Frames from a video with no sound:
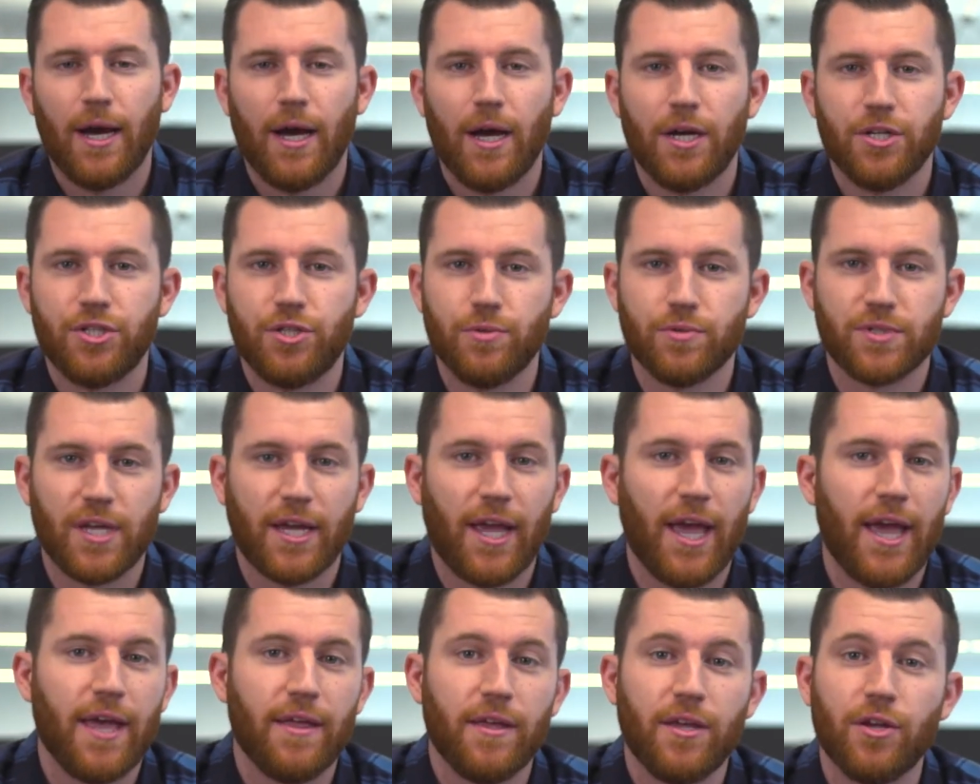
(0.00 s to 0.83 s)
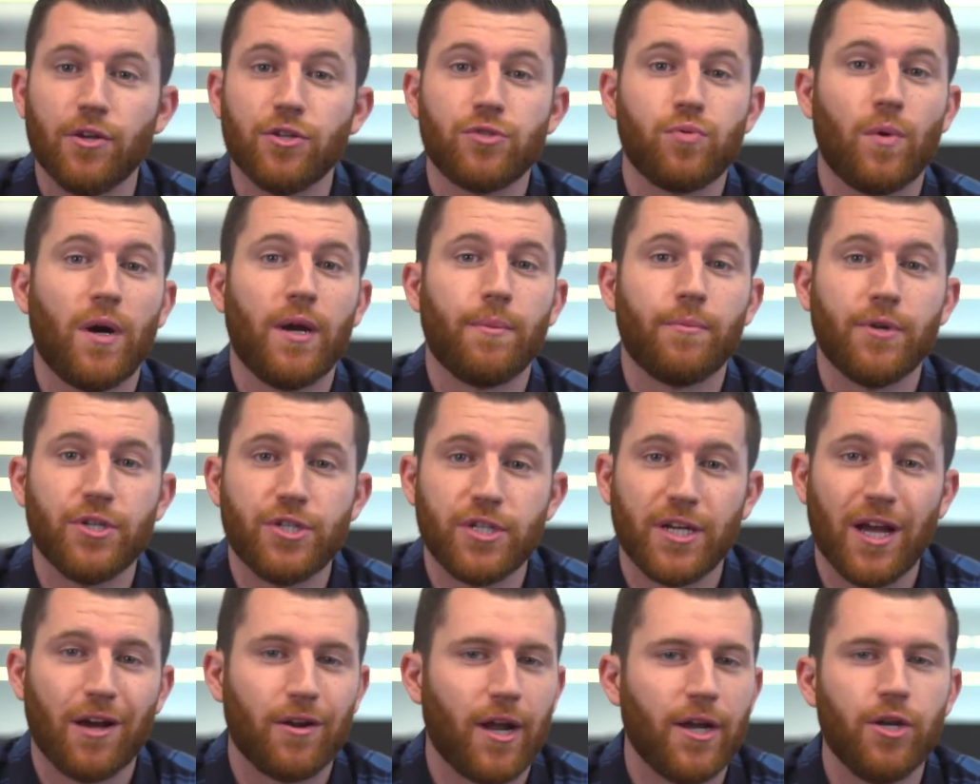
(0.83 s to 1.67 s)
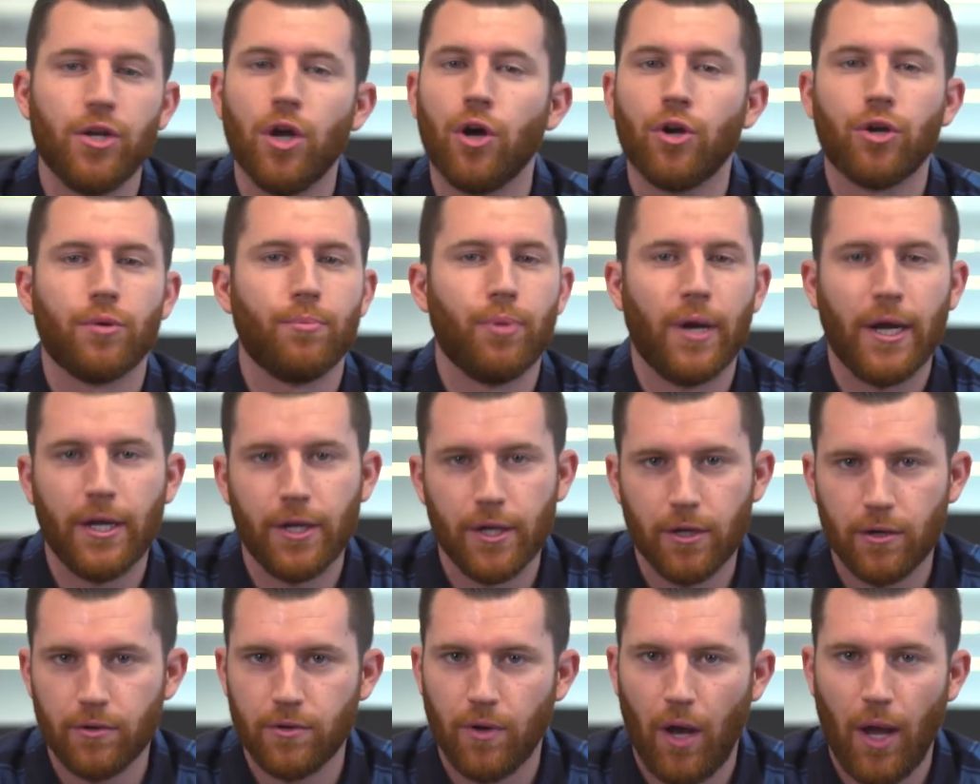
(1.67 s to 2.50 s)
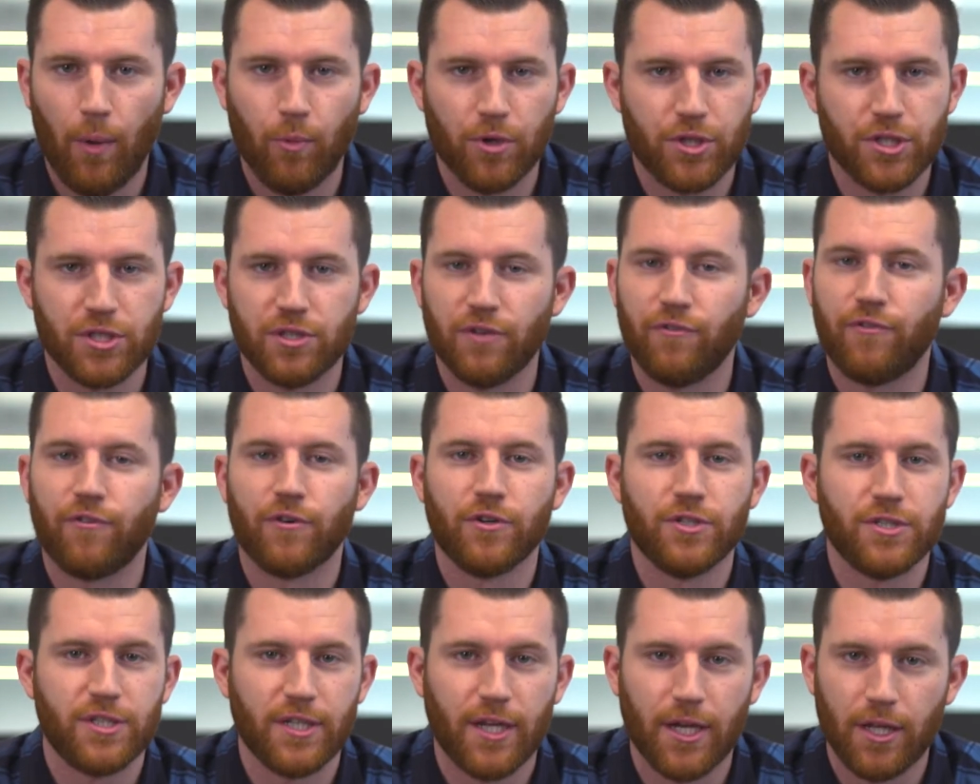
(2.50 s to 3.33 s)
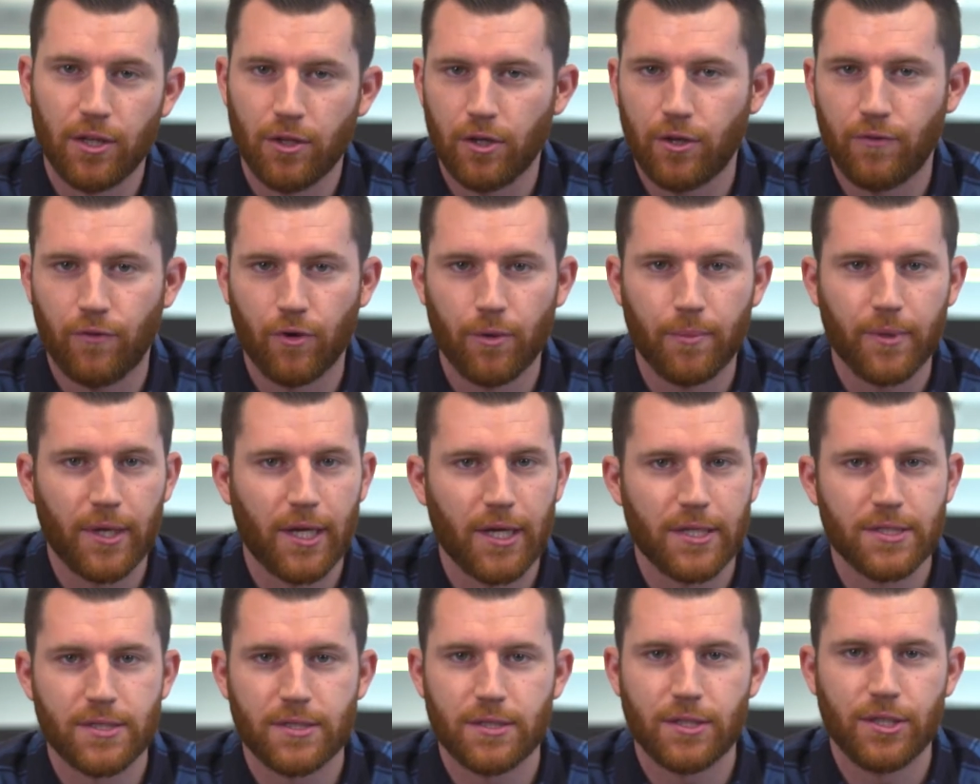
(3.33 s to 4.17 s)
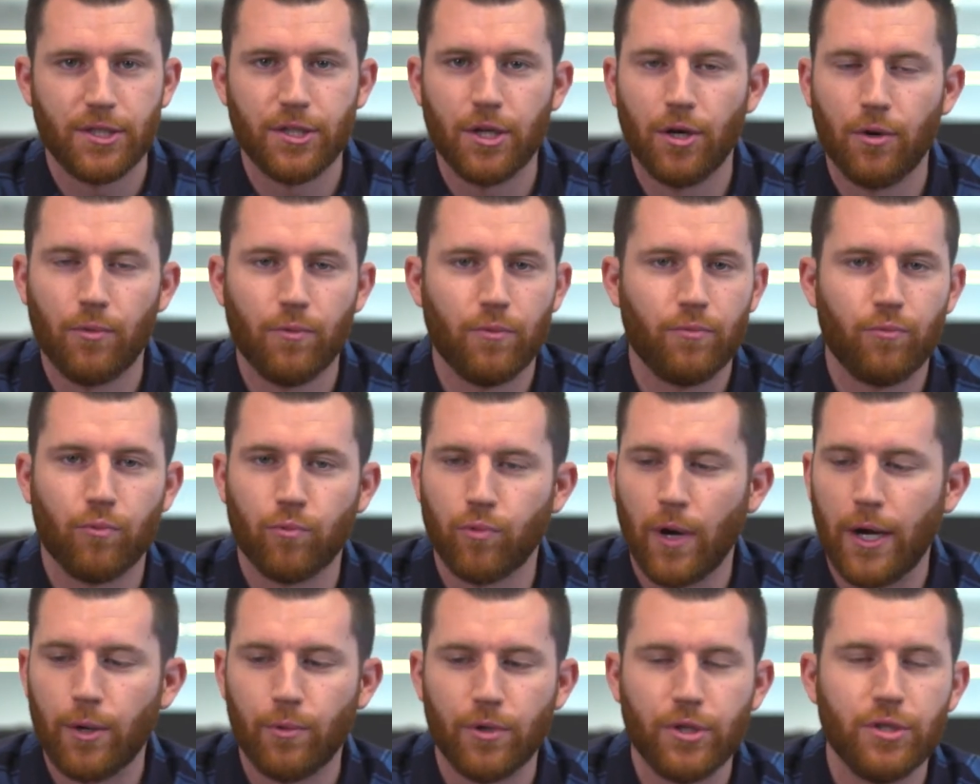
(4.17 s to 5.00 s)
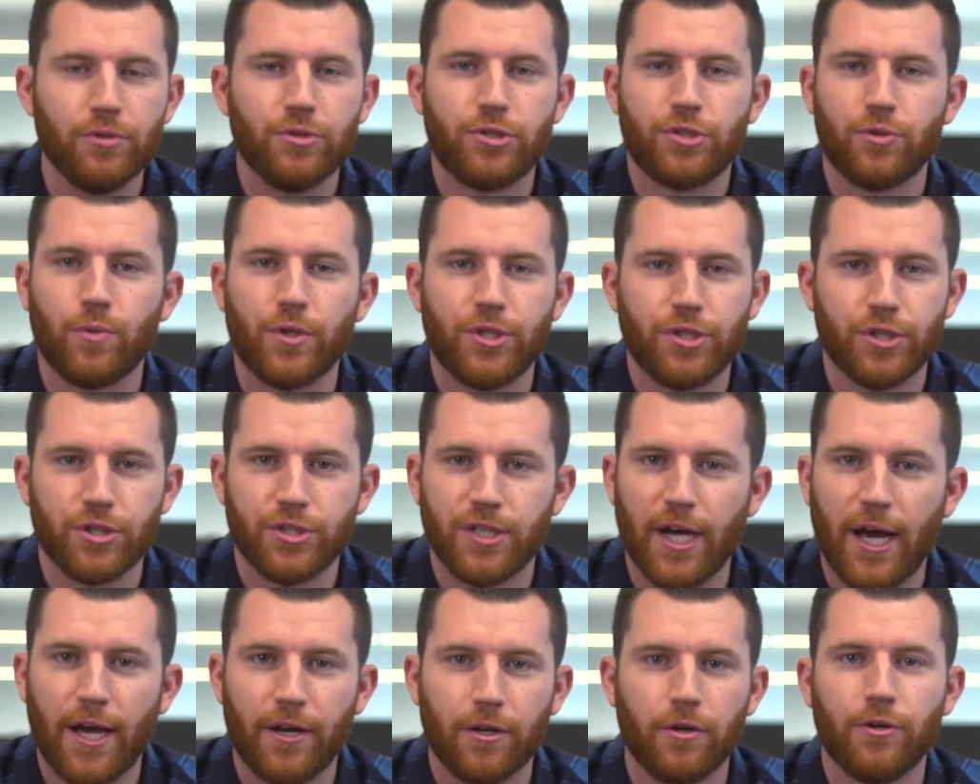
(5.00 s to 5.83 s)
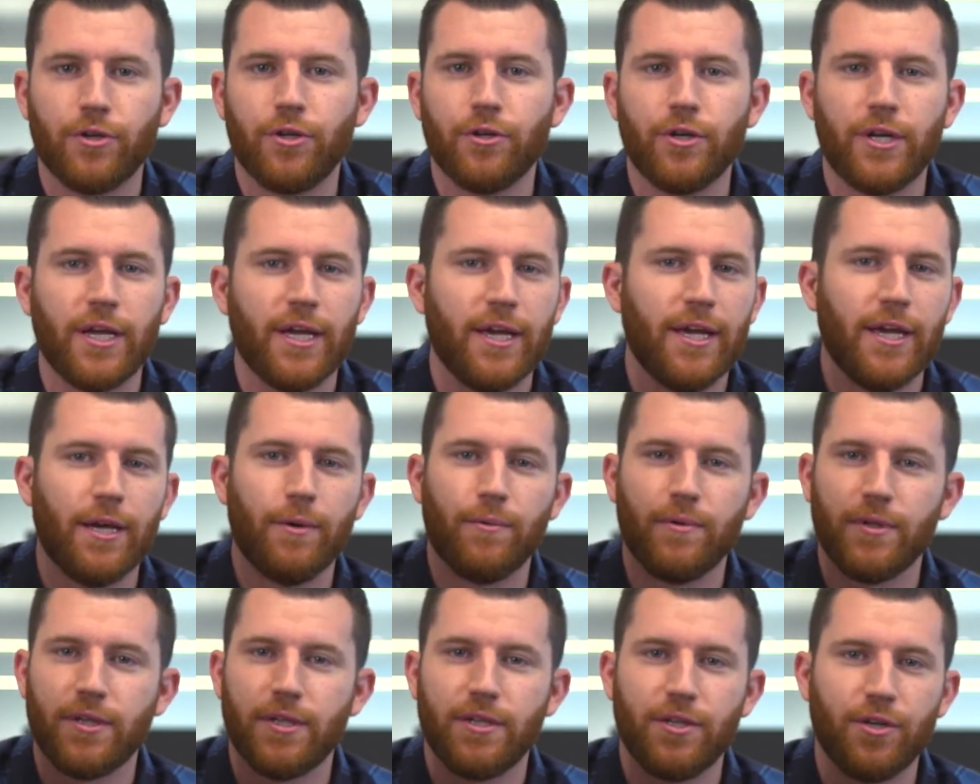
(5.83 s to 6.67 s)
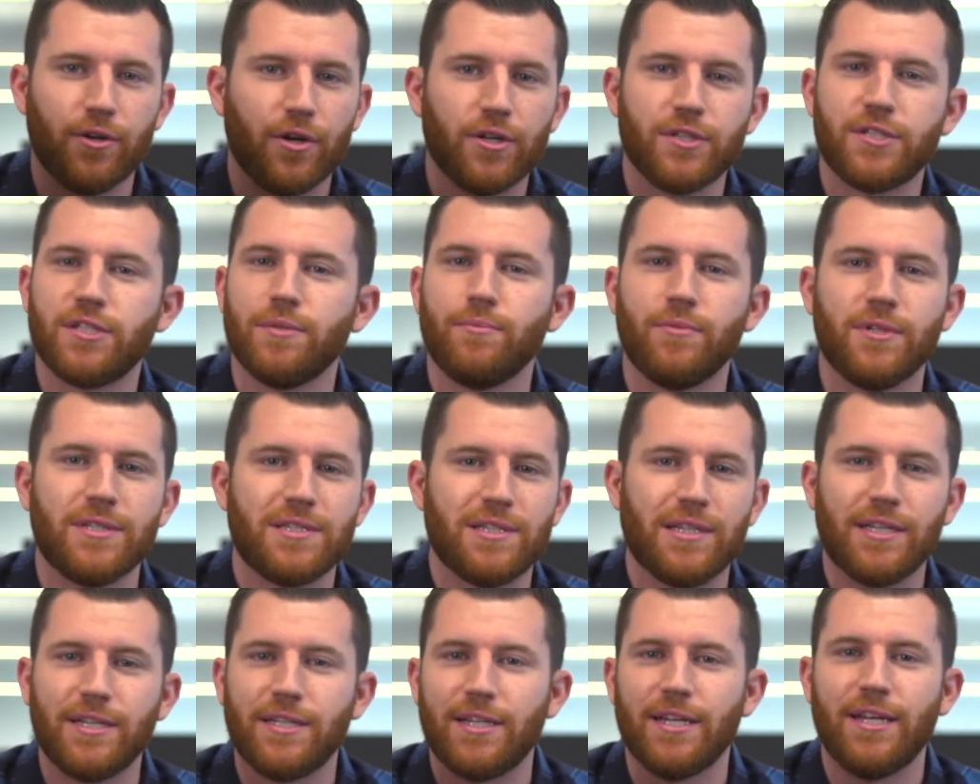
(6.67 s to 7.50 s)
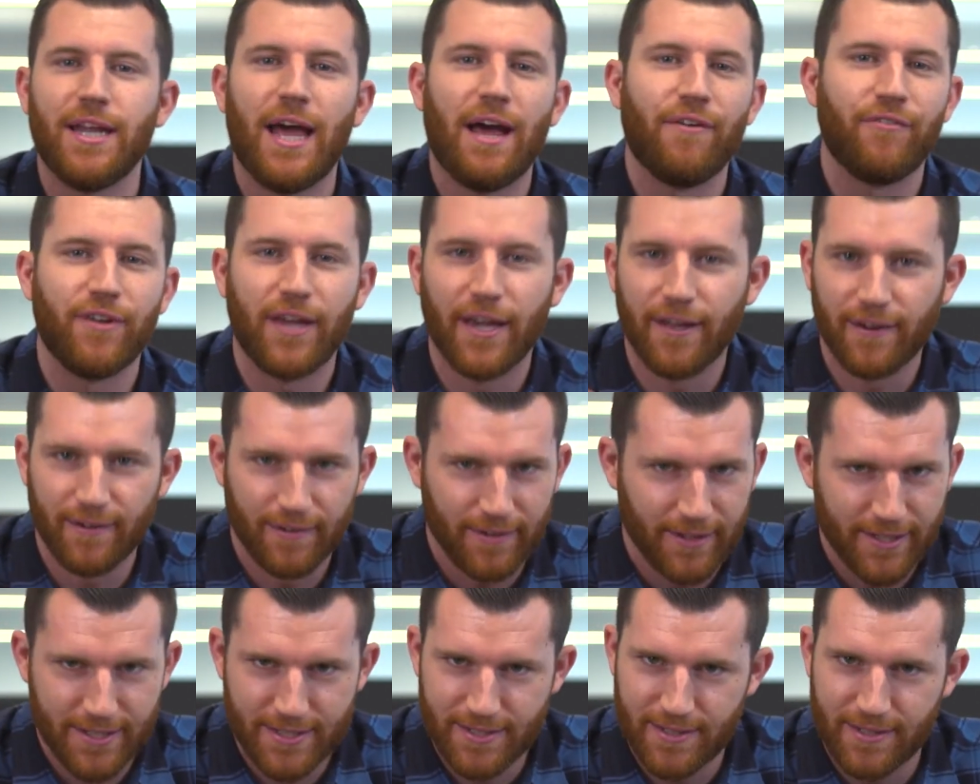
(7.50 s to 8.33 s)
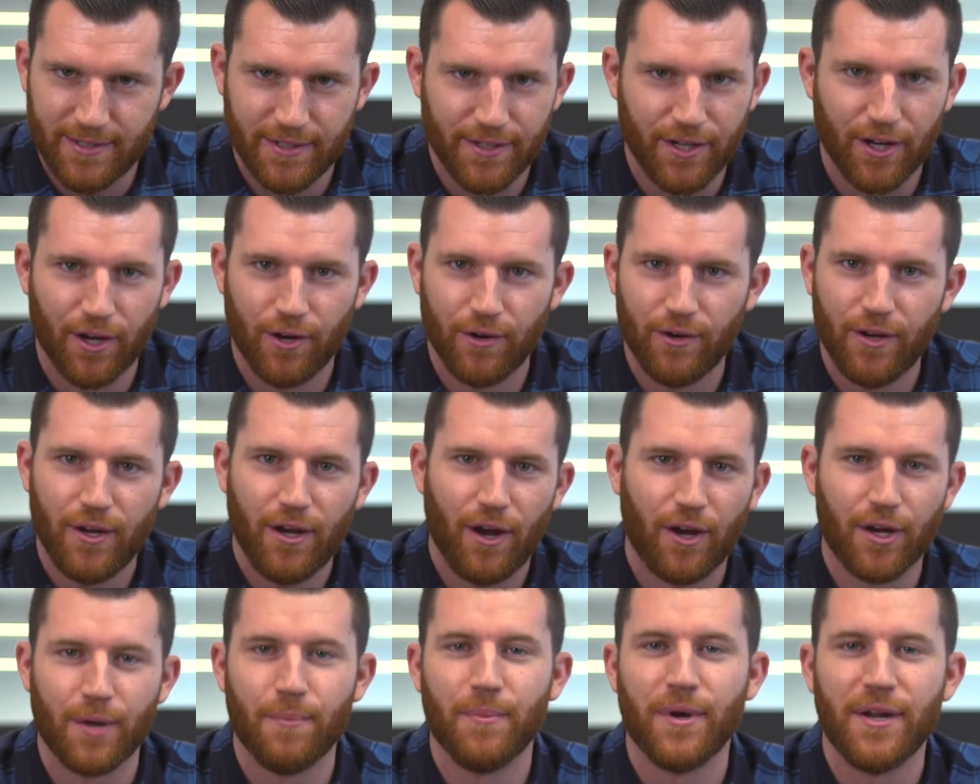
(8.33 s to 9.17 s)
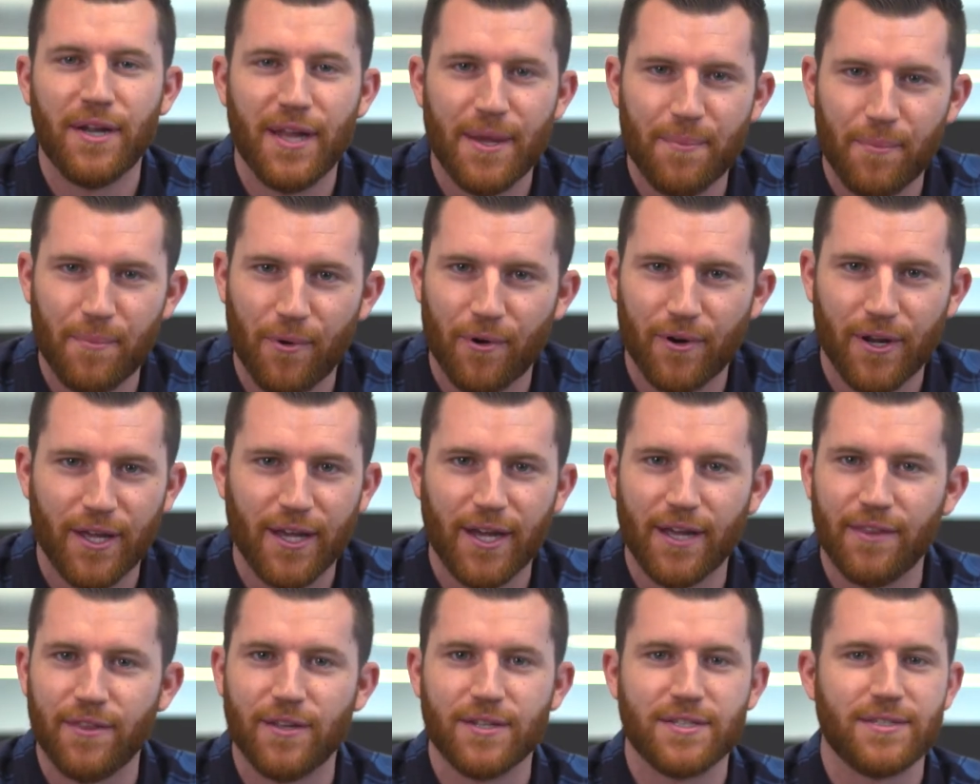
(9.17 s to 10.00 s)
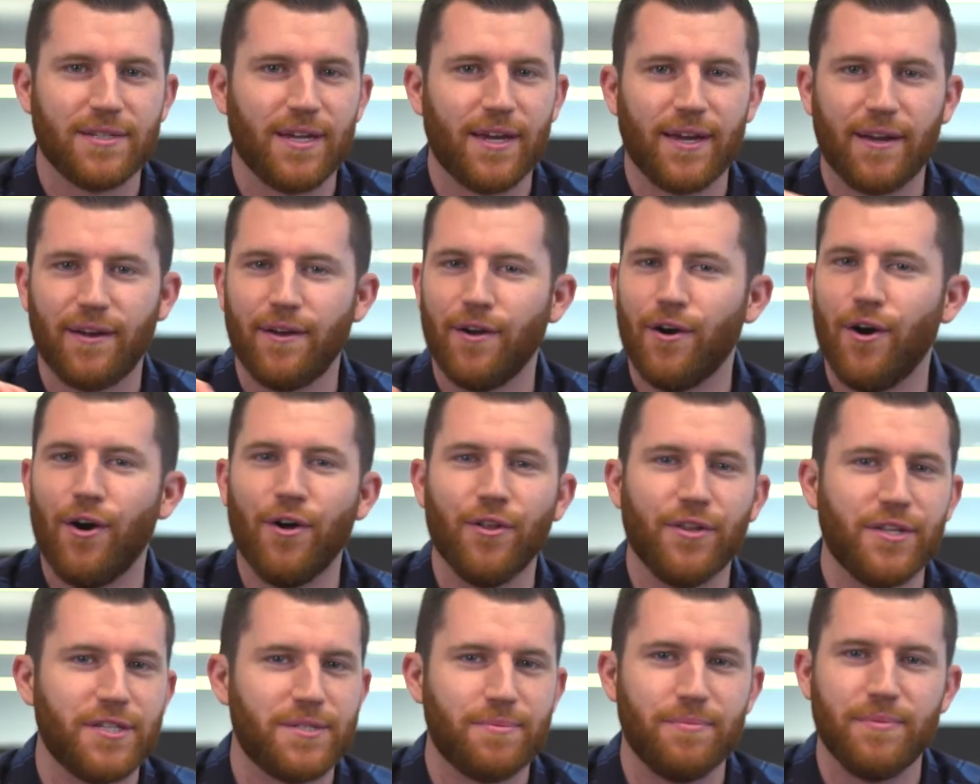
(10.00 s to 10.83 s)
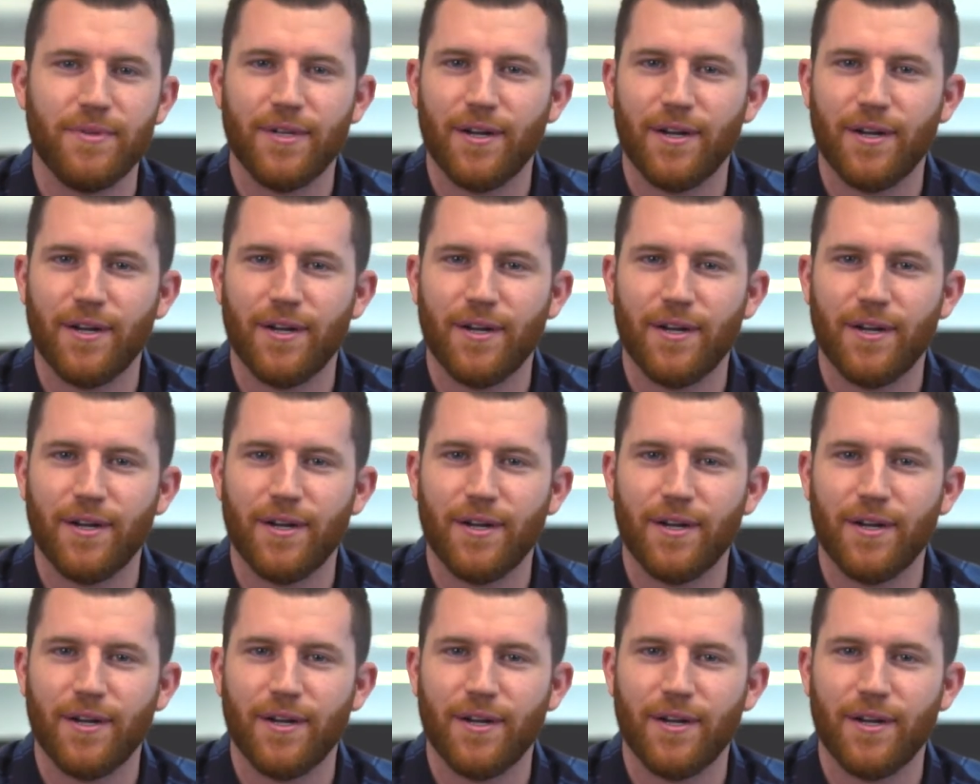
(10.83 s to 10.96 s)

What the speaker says: She was like, hey, here's why I'm reaching out. I know you're brand new, which is the first thing I look for because, right when you switch your title, you're on someone's LinkedIn Navigator list, on a Monday morning, and it's like all these,